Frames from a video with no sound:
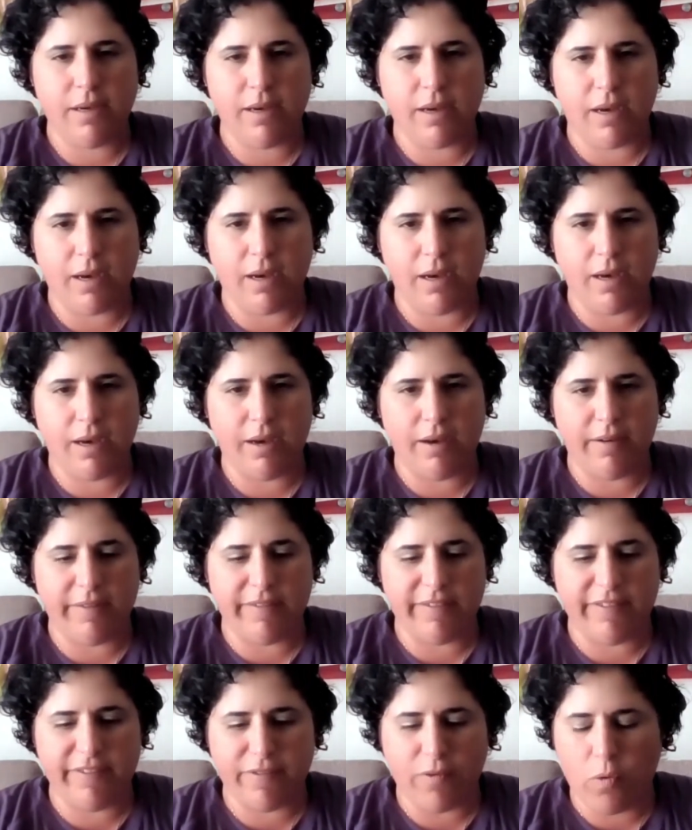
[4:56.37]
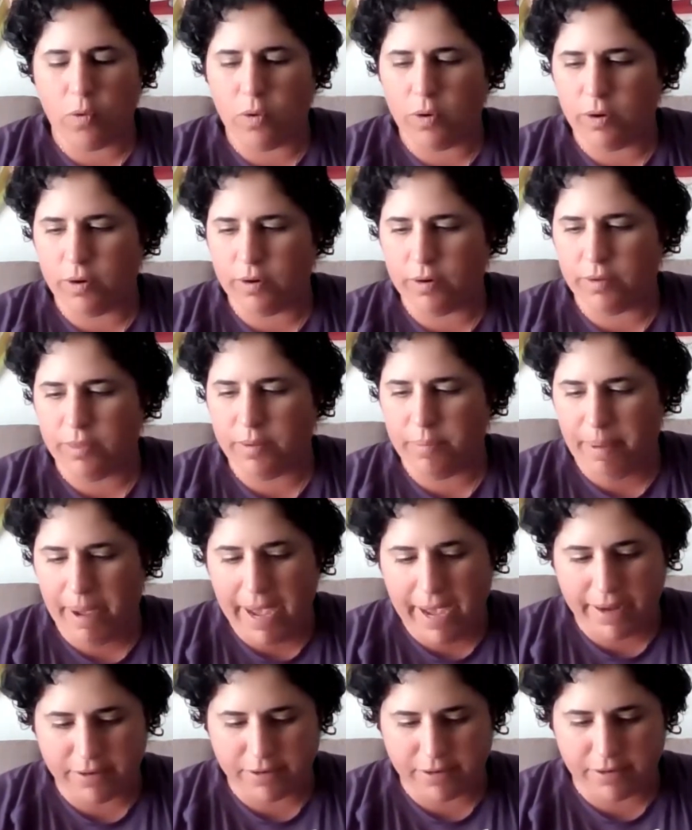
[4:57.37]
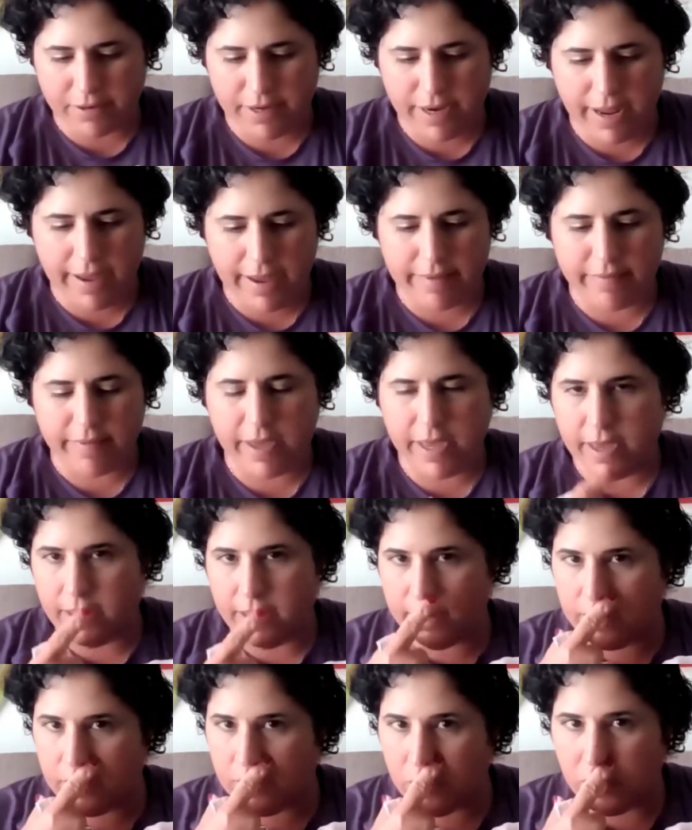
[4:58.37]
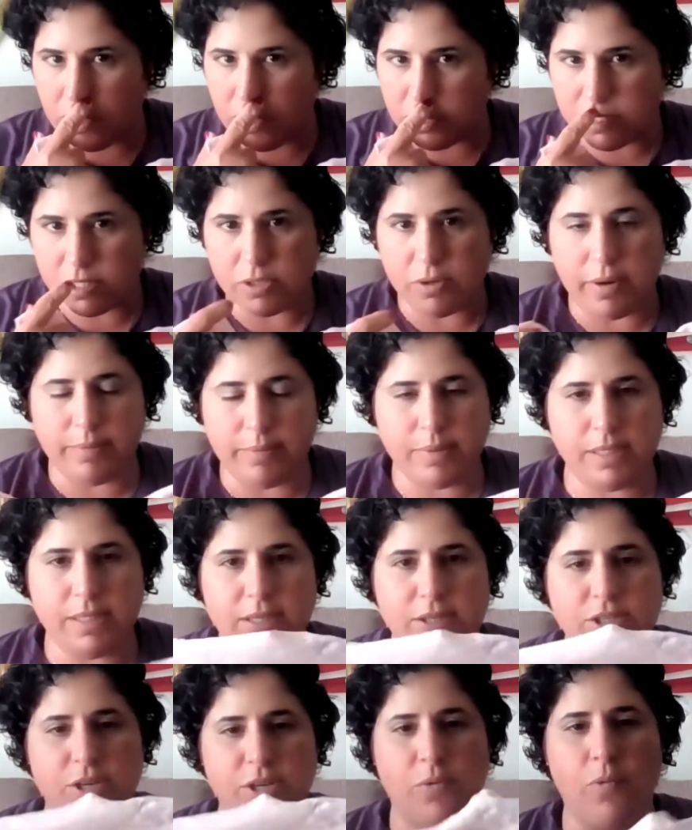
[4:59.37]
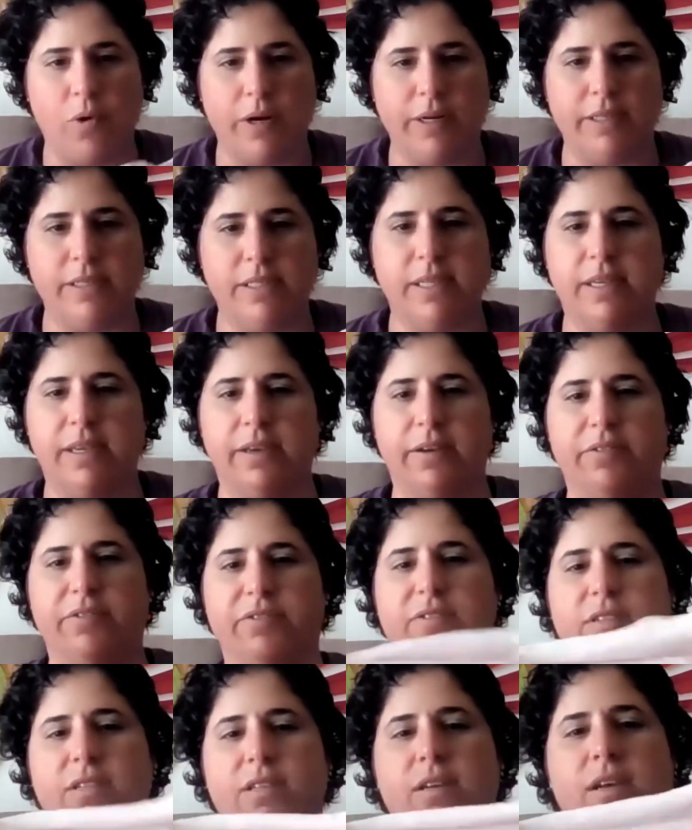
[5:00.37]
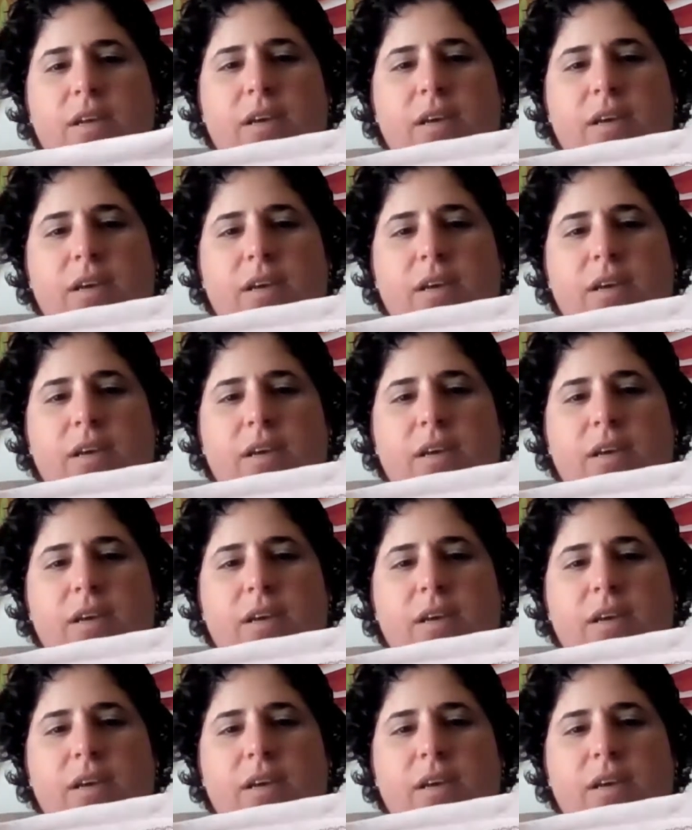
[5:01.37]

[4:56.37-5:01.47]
for the pattern, and then also I'm stitching one as a gift.